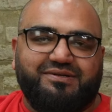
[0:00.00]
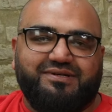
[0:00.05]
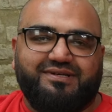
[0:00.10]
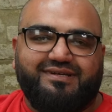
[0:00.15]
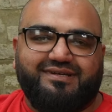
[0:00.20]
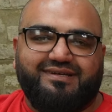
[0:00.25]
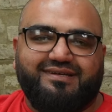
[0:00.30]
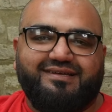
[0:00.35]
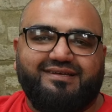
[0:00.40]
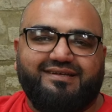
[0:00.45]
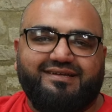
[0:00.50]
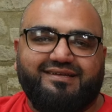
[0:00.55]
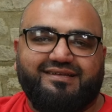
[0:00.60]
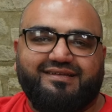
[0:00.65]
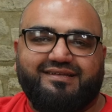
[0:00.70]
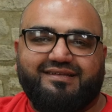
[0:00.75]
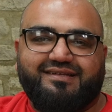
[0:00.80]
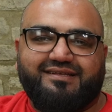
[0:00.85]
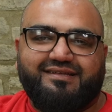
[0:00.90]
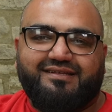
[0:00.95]

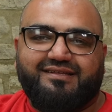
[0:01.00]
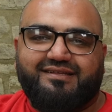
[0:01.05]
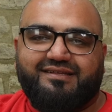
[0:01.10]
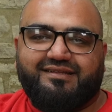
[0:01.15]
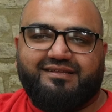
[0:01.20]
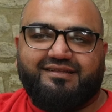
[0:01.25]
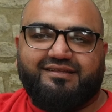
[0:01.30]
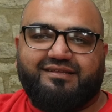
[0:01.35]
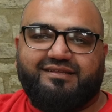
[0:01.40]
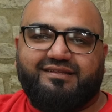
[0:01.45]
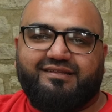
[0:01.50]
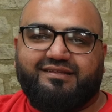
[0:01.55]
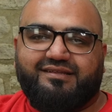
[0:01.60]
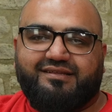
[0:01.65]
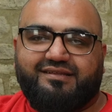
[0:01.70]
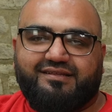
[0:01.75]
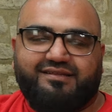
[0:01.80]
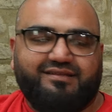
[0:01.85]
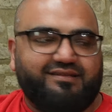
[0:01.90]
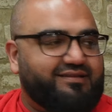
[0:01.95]

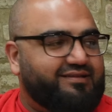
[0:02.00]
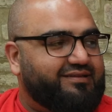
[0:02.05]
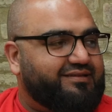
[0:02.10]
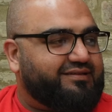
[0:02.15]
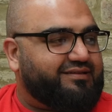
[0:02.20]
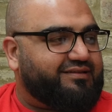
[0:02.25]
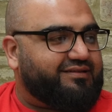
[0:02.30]
The person shown says nothing.